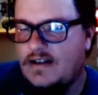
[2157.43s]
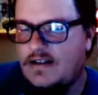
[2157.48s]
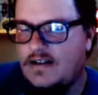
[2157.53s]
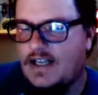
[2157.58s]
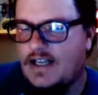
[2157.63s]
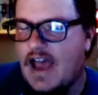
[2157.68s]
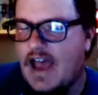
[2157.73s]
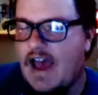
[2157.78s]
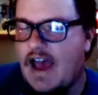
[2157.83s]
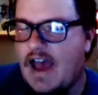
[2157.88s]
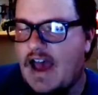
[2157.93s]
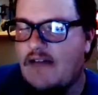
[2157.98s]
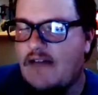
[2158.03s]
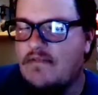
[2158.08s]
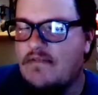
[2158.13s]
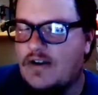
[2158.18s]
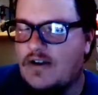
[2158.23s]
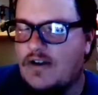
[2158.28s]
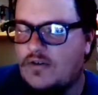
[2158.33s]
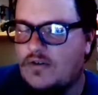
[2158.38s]
To have that
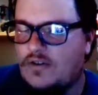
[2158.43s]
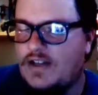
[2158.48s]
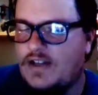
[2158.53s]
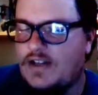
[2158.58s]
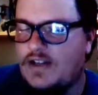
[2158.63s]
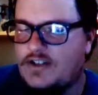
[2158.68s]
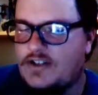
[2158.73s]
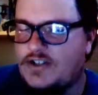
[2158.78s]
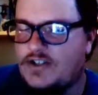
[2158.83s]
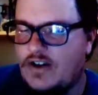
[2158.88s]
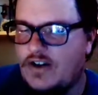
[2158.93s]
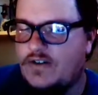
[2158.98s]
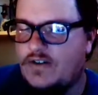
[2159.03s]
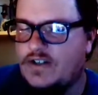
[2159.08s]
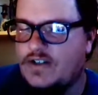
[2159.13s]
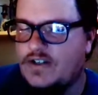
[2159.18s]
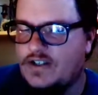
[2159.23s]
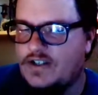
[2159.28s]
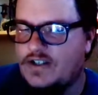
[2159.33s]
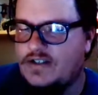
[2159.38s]
old guy in the show and
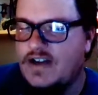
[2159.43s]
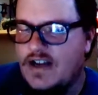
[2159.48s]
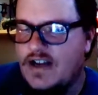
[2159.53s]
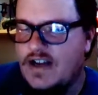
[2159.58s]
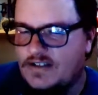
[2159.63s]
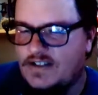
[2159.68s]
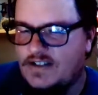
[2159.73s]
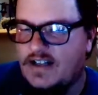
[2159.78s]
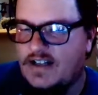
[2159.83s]
just sitting